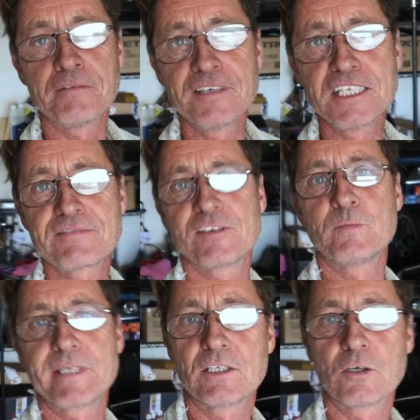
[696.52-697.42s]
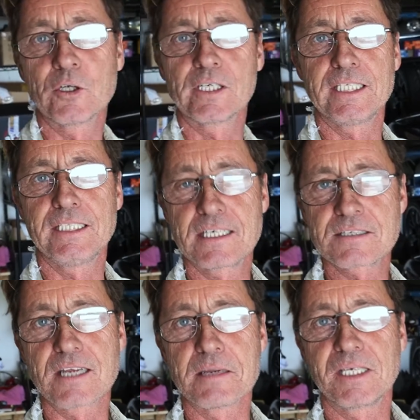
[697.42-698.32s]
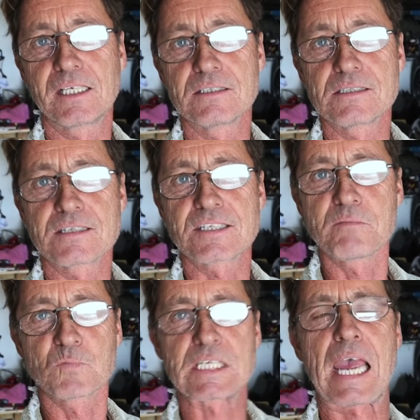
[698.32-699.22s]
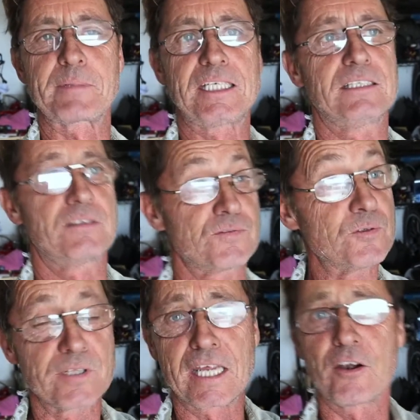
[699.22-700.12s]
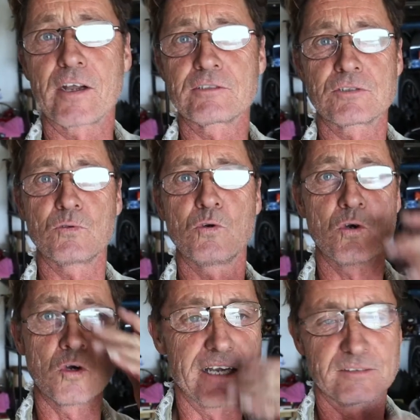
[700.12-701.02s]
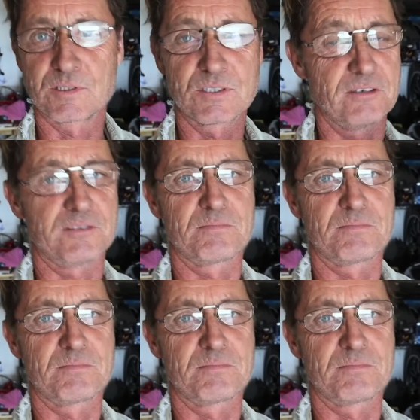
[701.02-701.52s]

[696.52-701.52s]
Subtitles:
I finished filming early yesterday because the sun was coming in through the garage door and it was